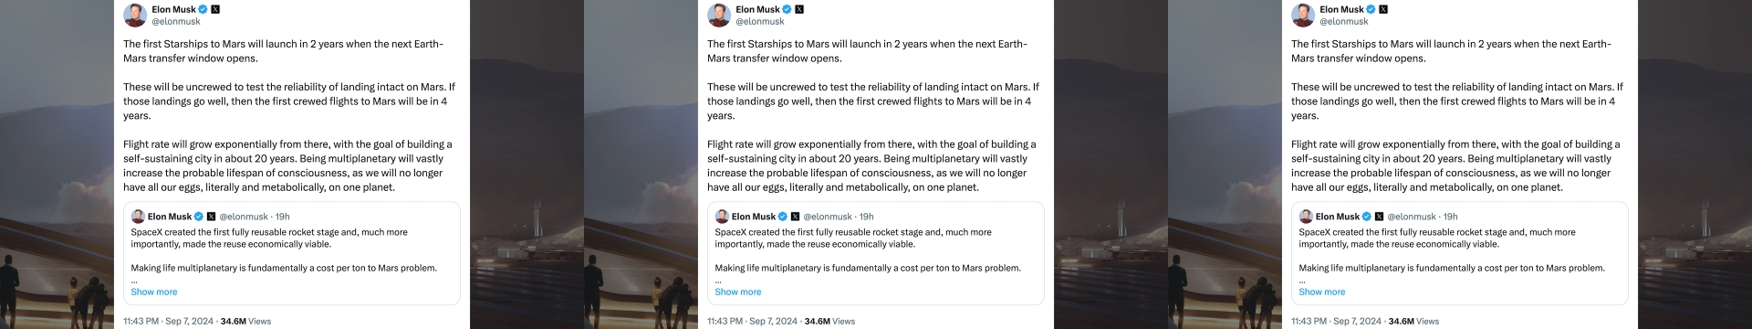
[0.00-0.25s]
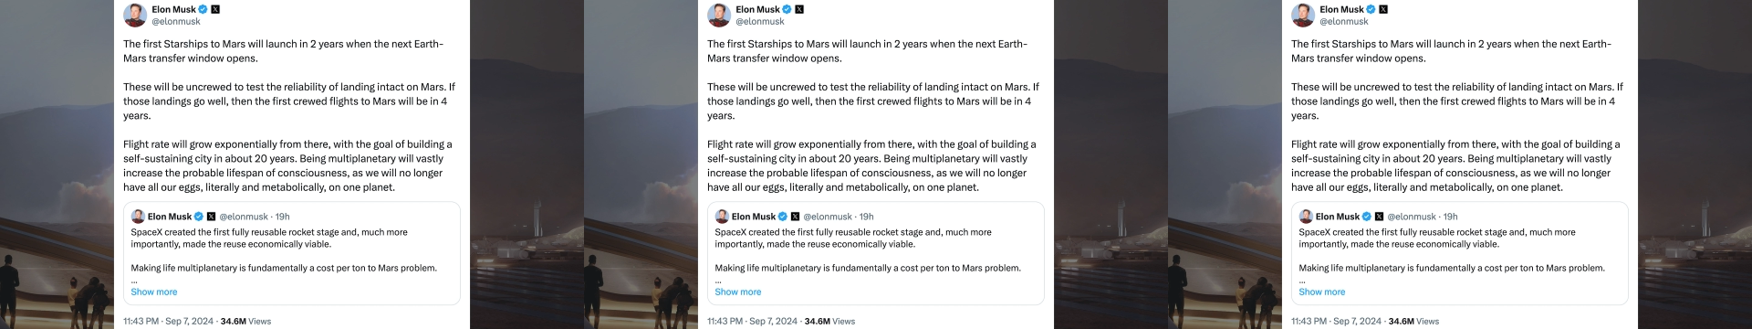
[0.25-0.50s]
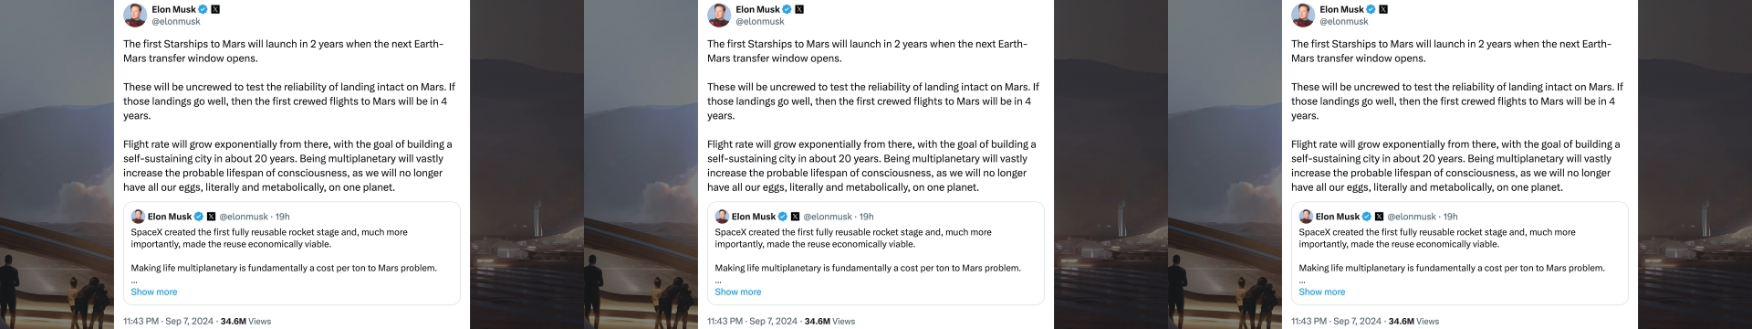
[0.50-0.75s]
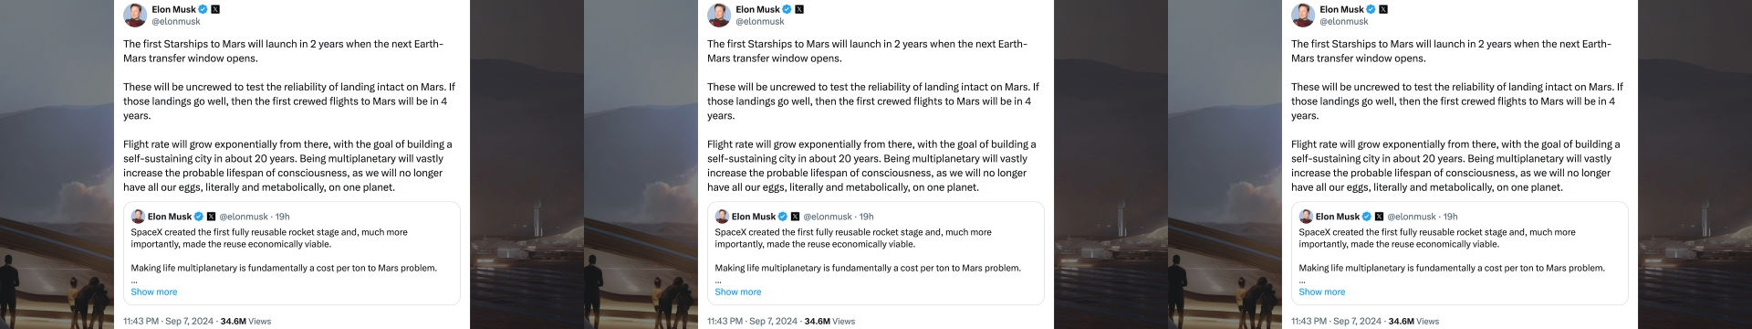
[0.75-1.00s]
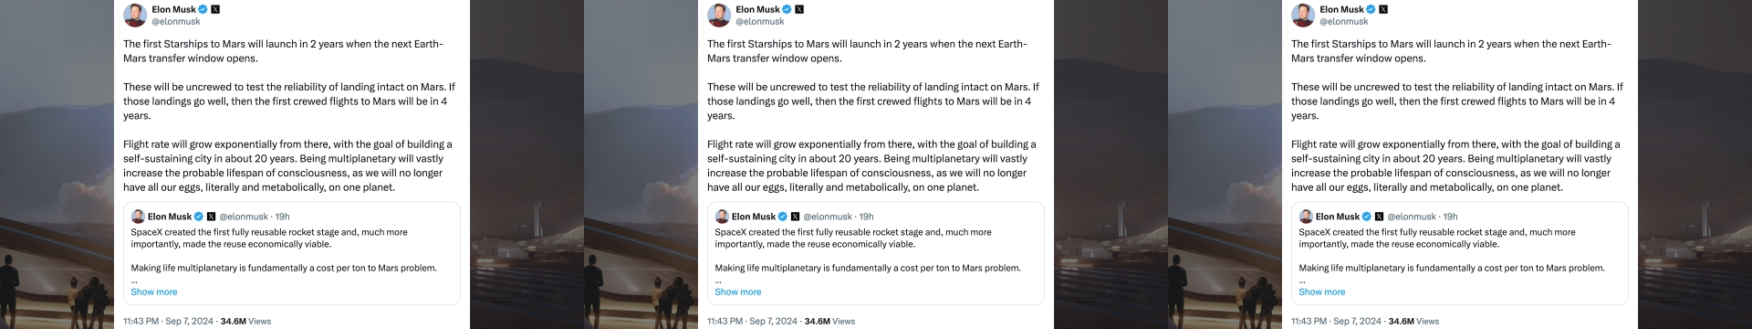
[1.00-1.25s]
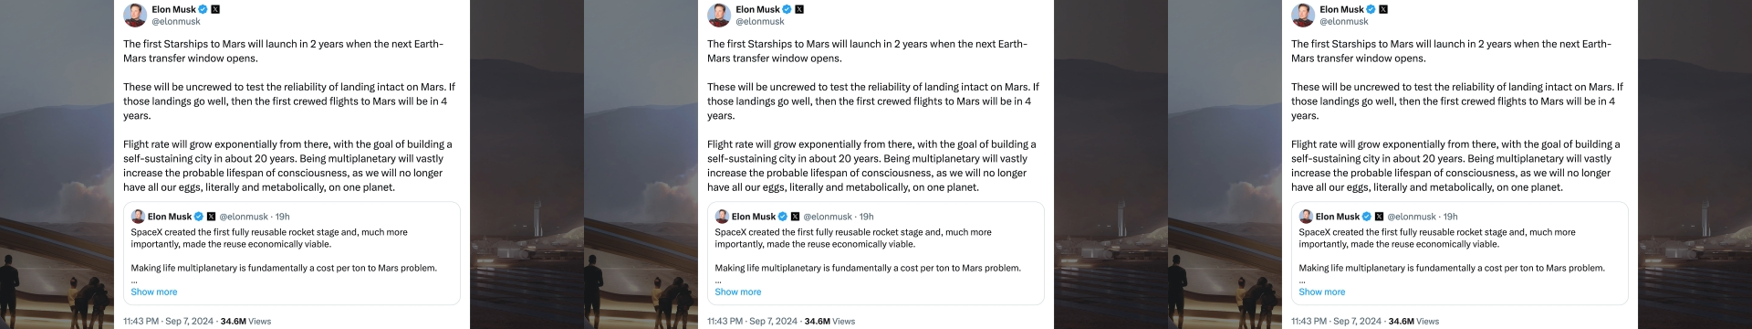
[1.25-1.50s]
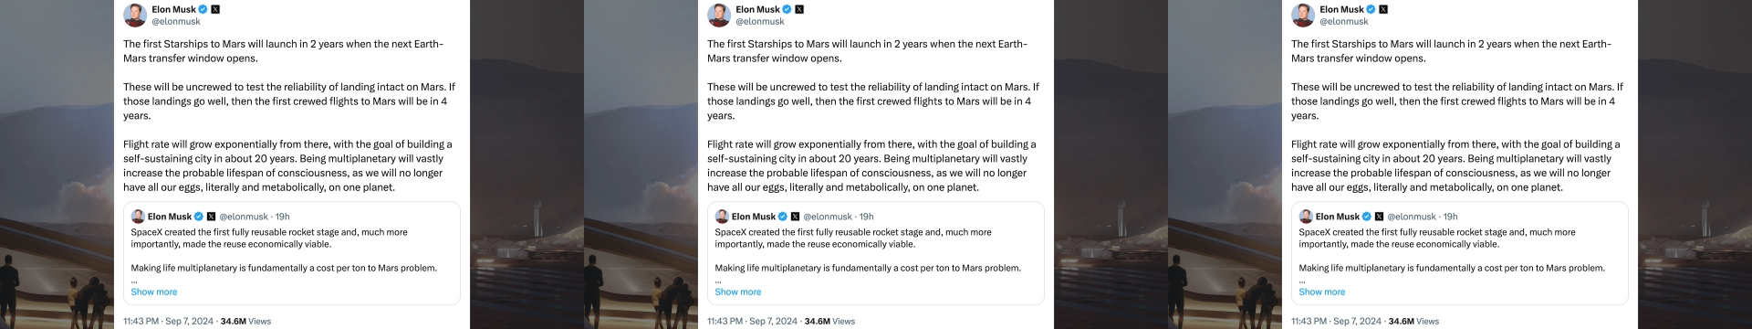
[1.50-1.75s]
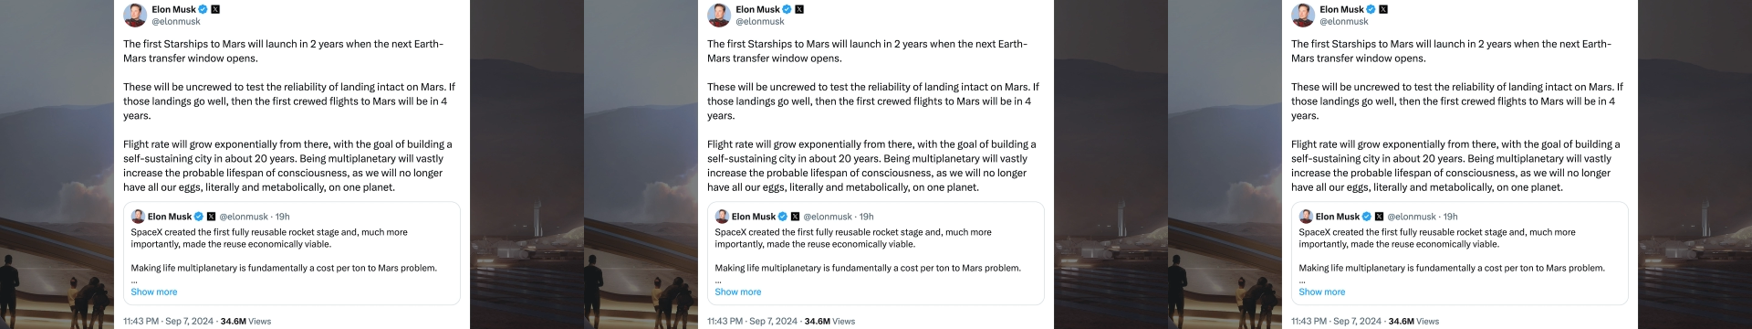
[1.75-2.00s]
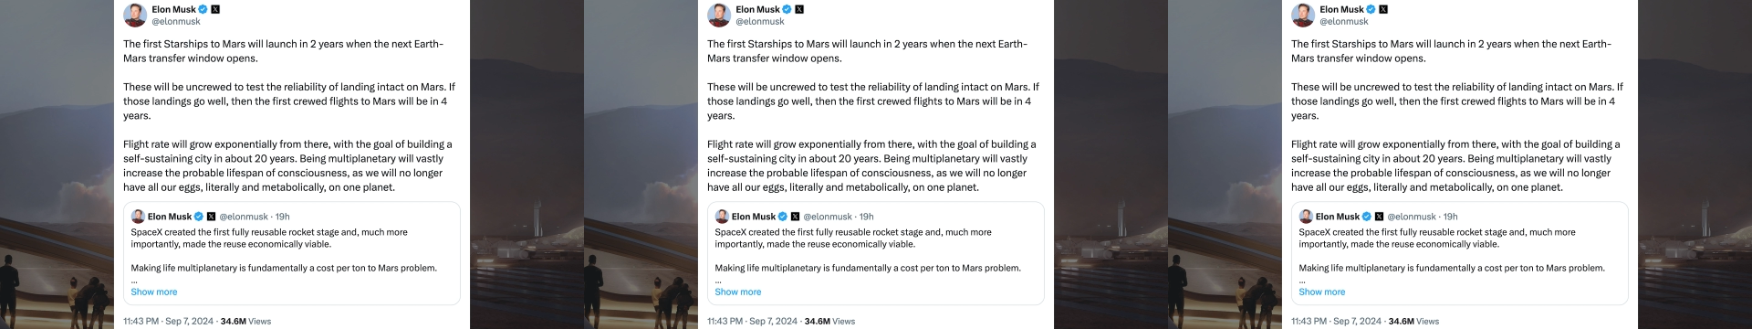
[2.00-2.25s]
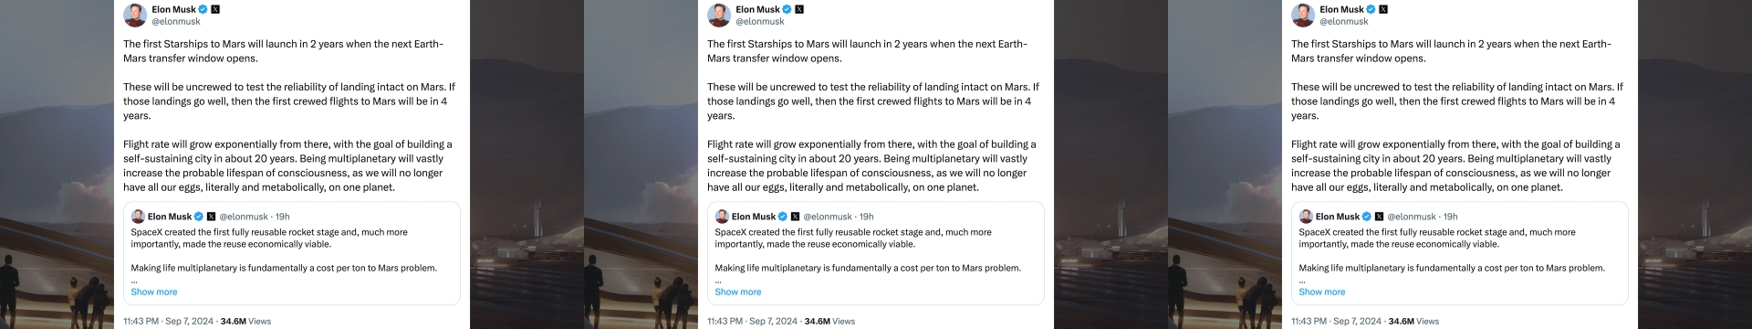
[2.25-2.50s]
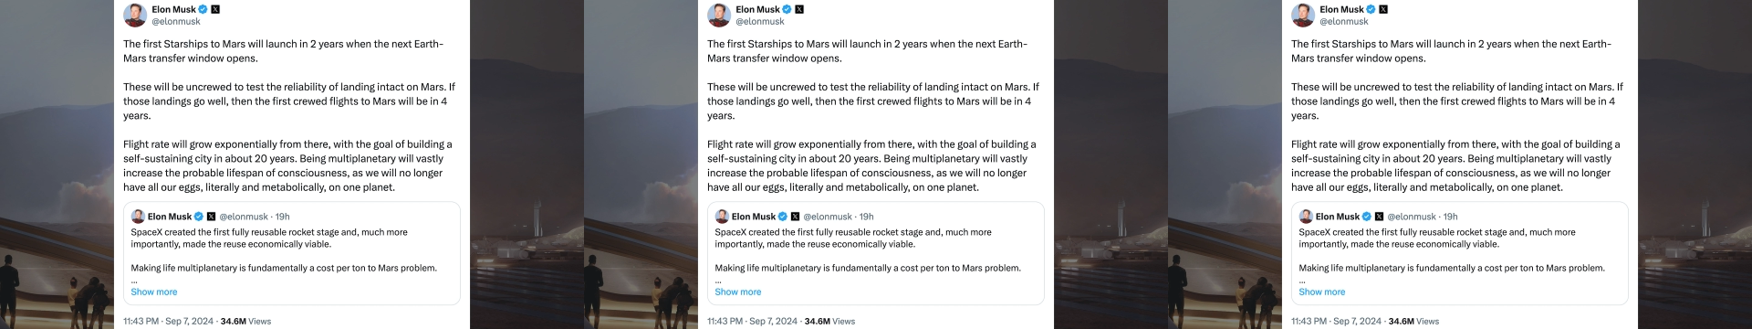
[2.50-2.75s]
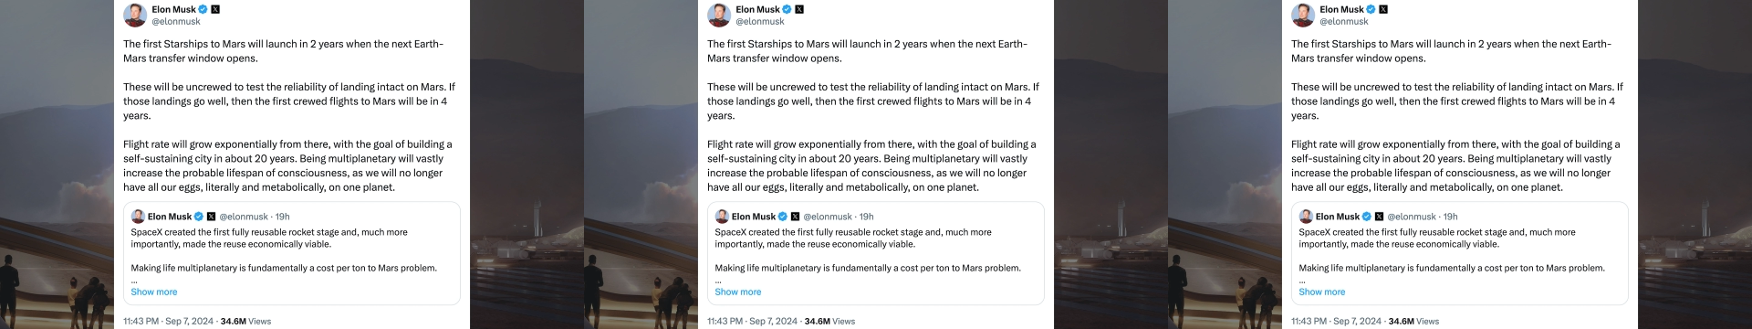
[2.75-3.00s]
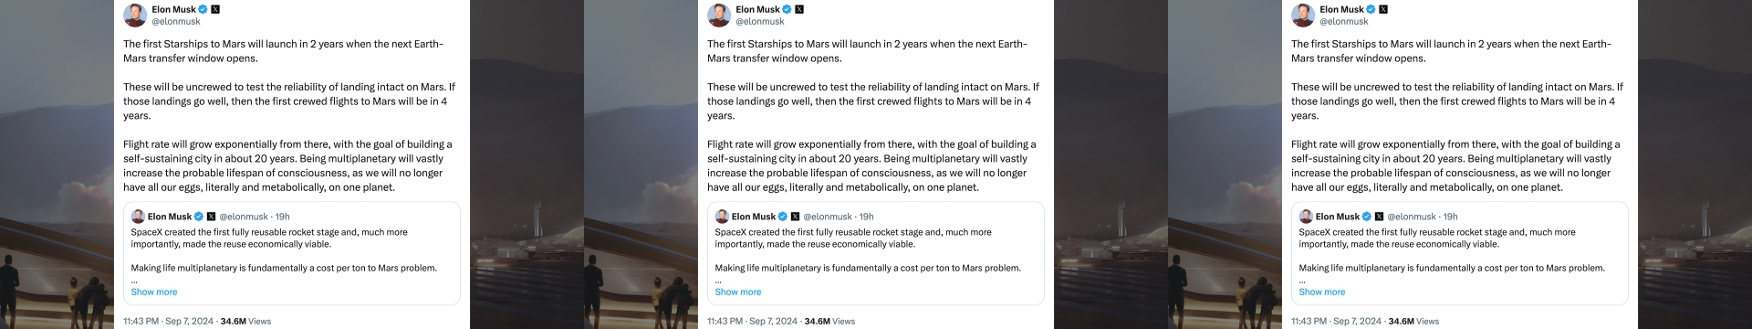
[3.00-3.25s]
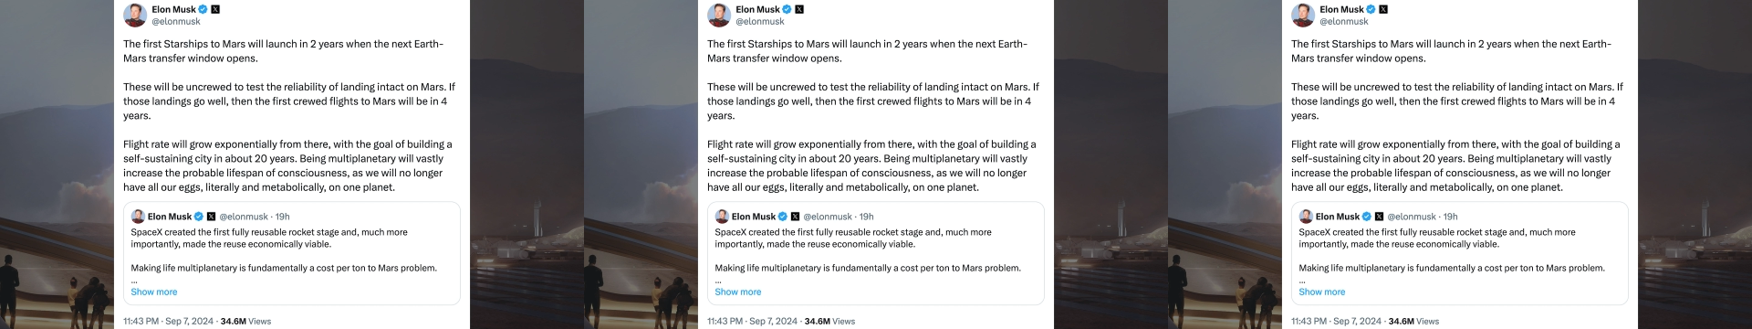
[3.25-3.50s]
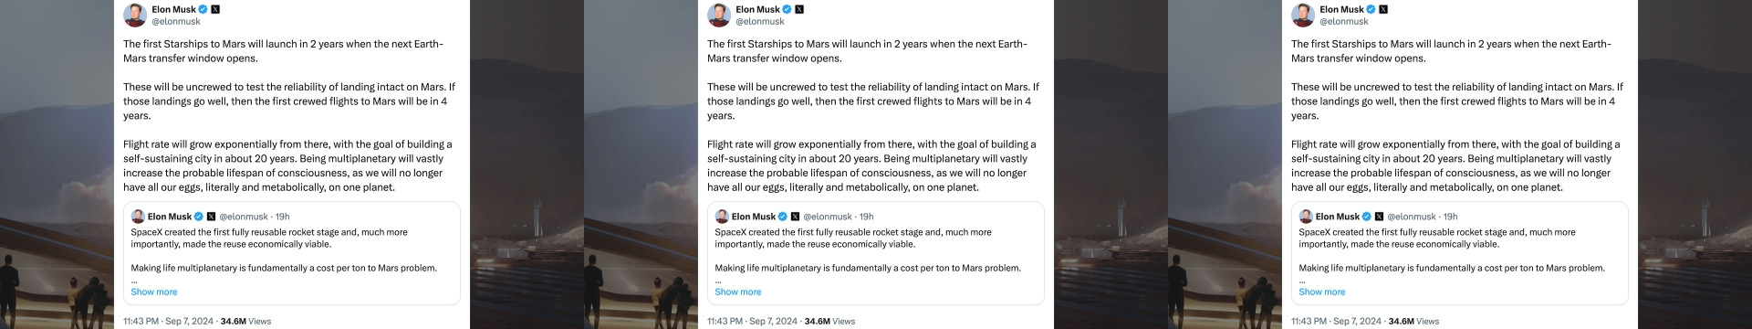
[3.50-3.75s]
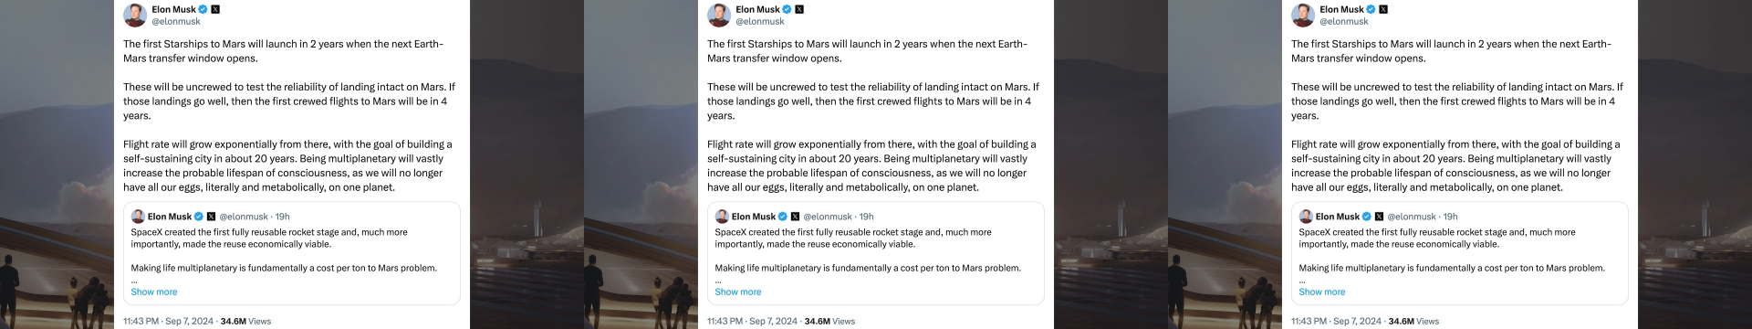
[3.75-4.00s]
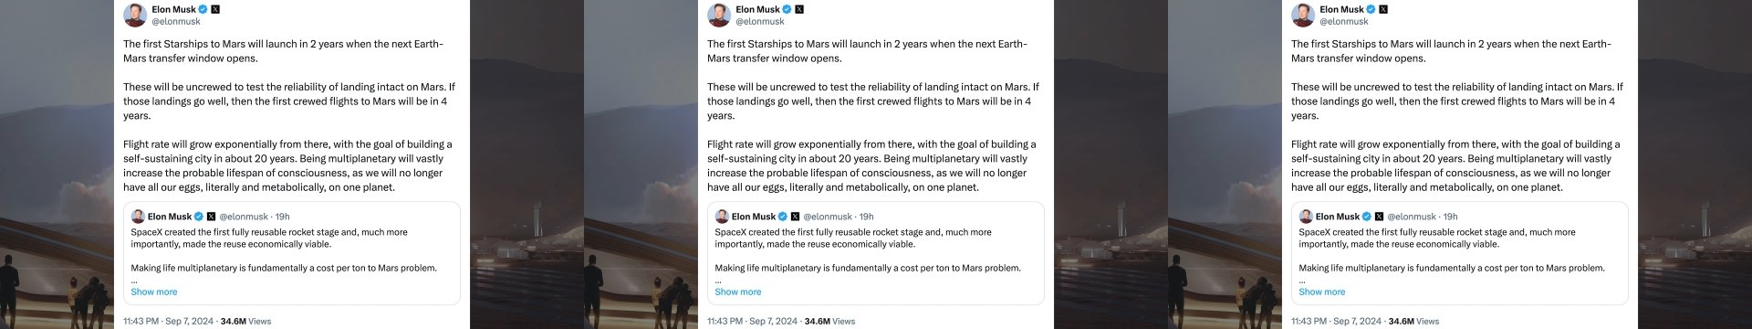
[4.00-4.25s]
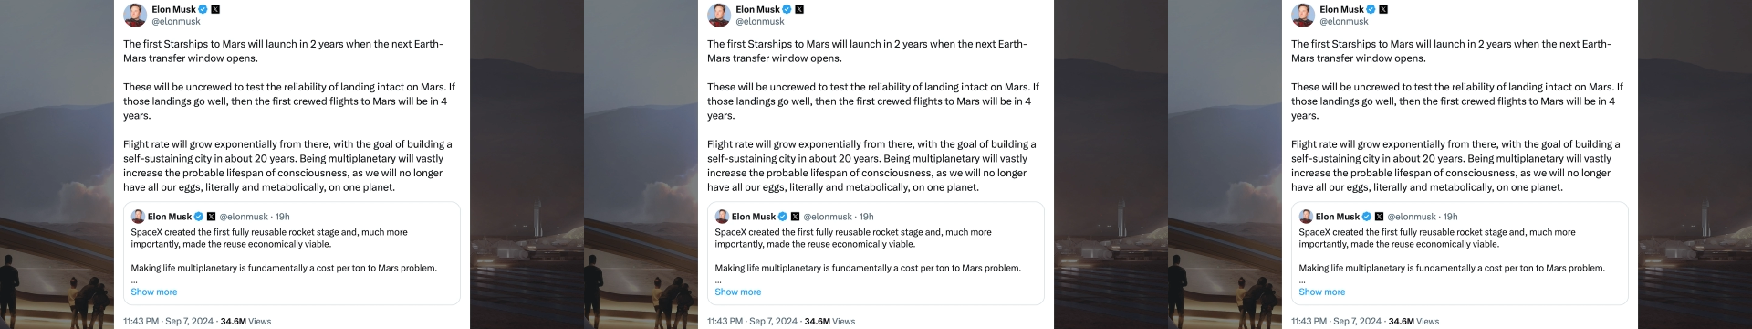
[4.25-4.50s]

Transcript: [unreadable: no face in view]